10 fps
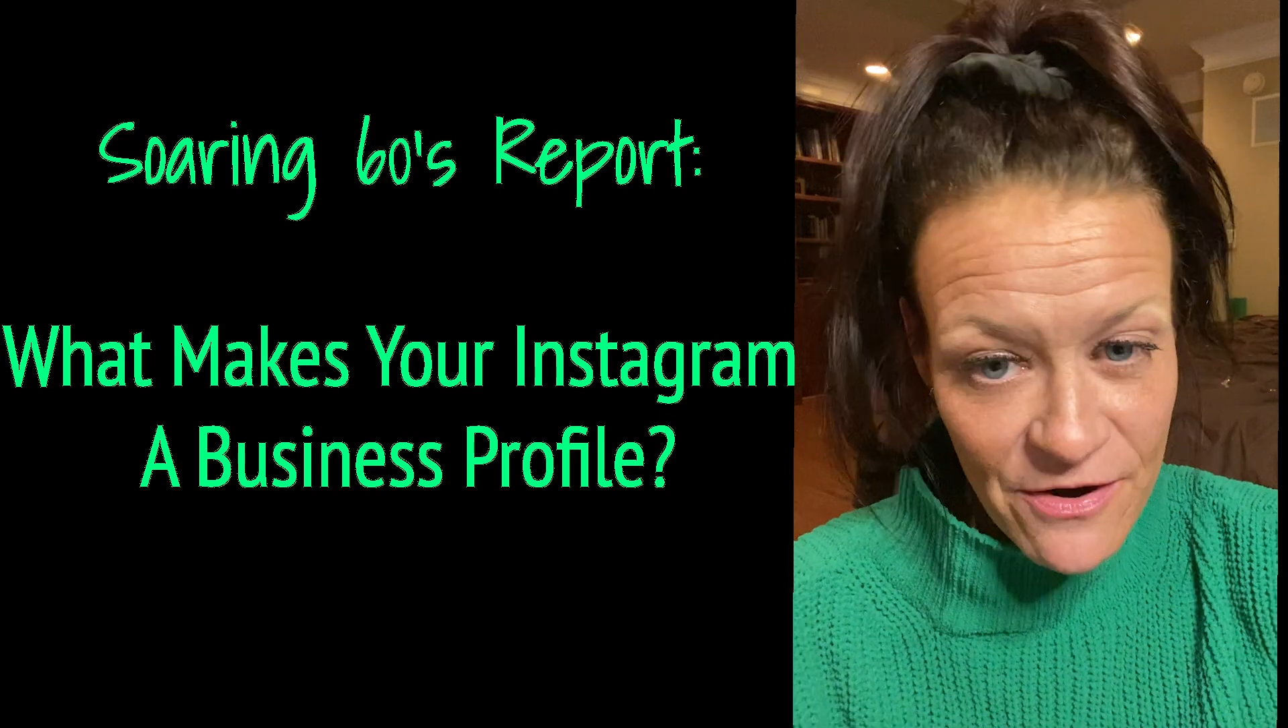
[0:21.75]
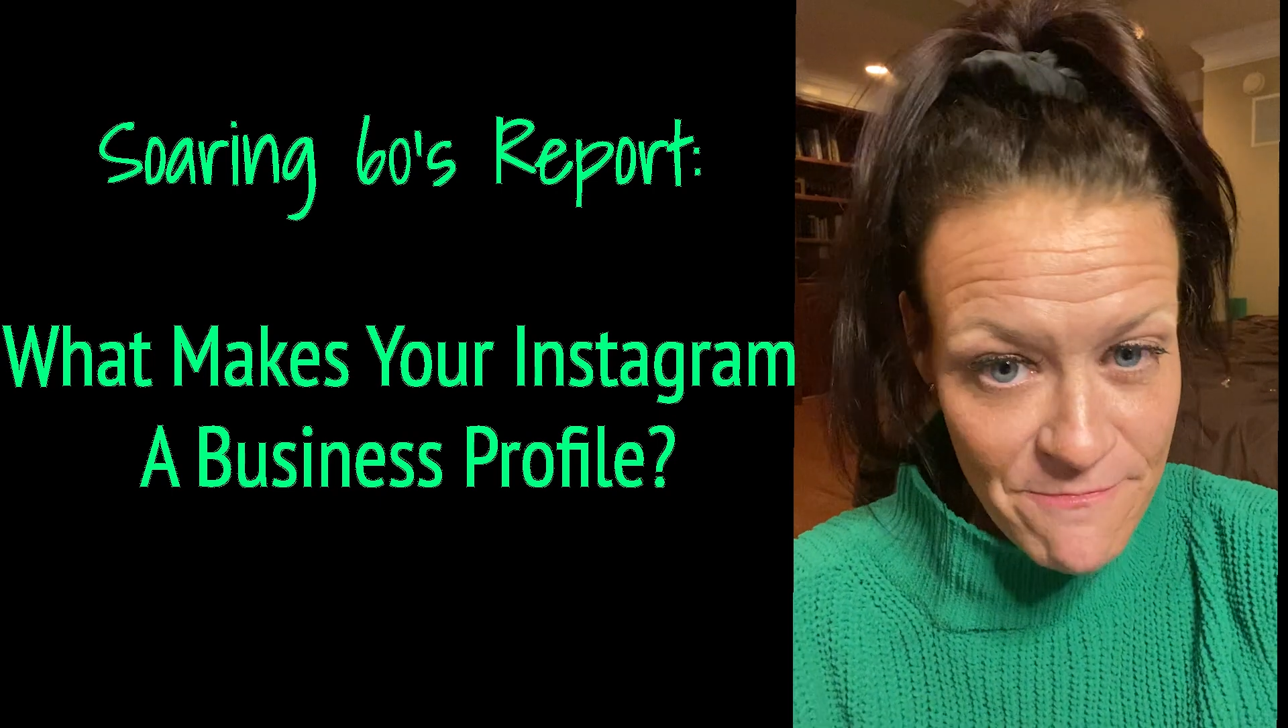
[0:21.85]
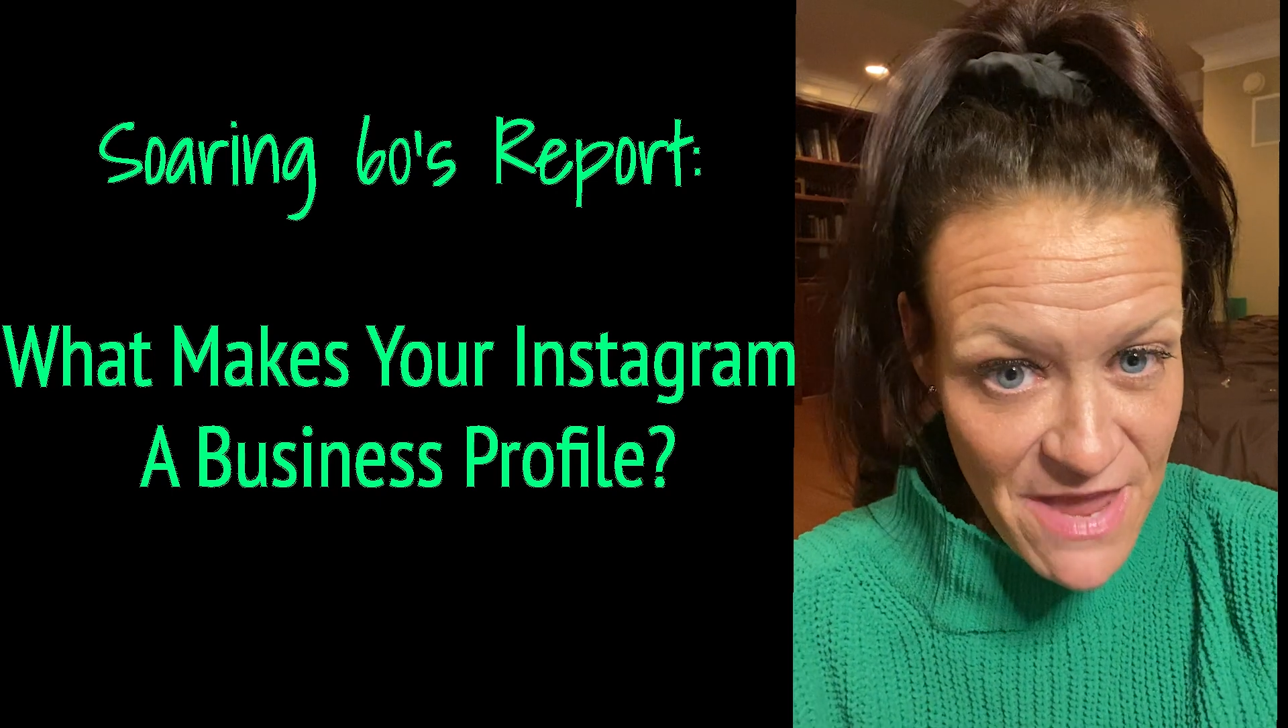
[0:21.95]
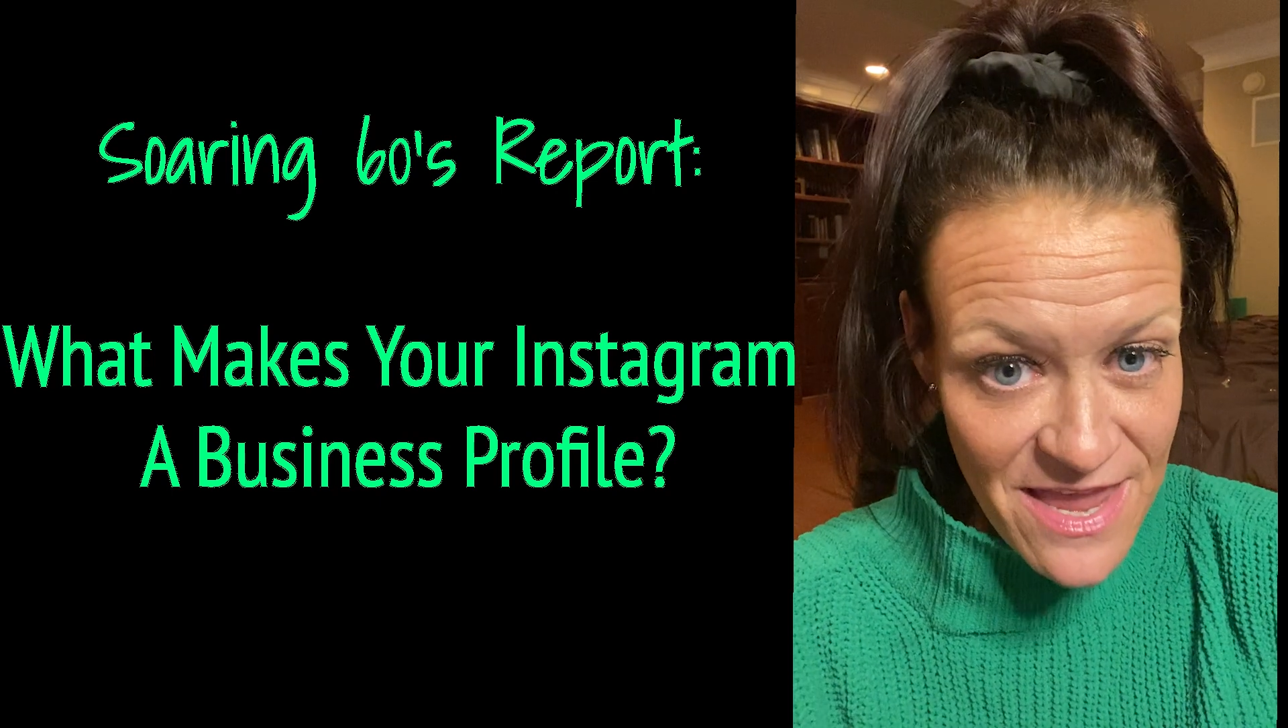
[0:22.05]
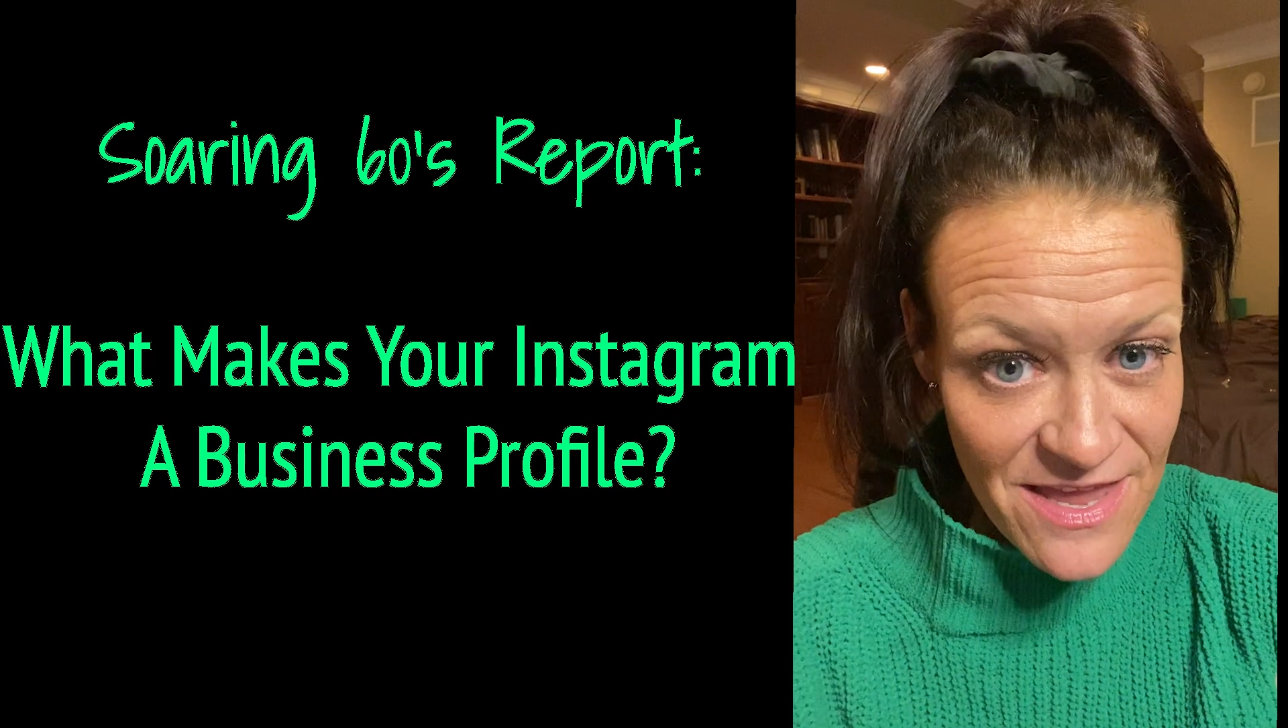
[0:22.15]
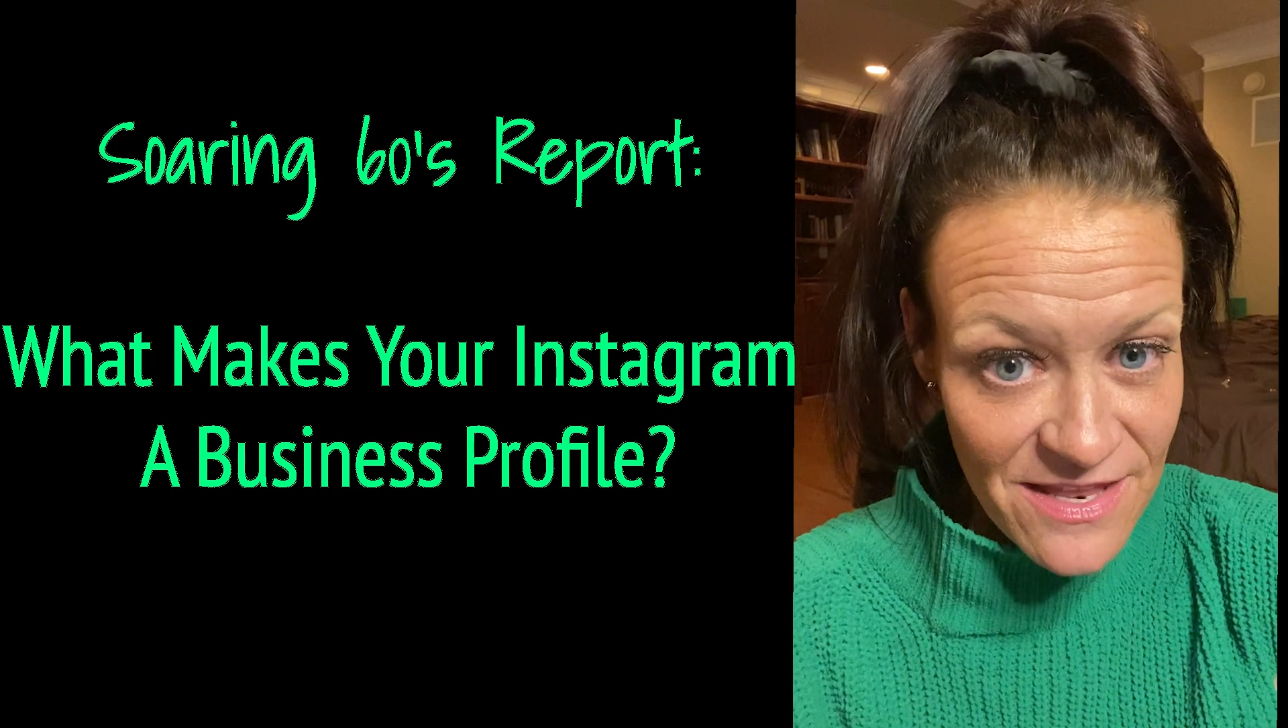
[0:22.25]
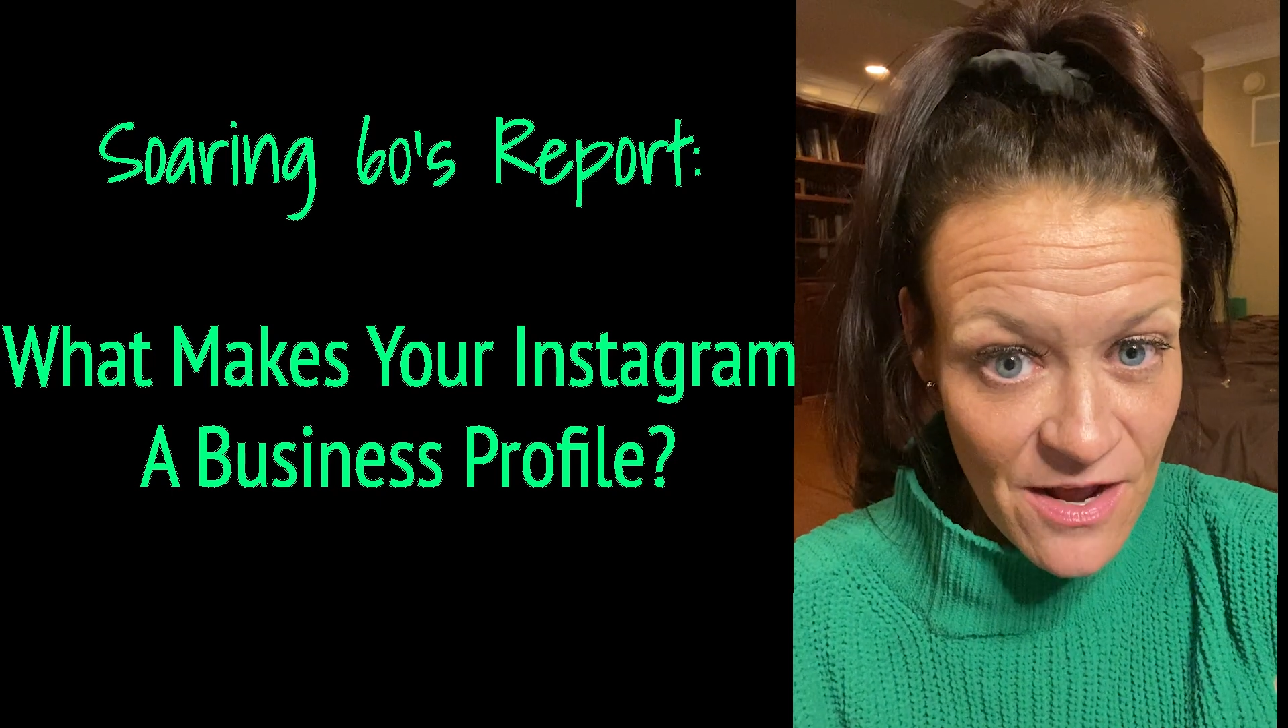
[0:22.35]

to make it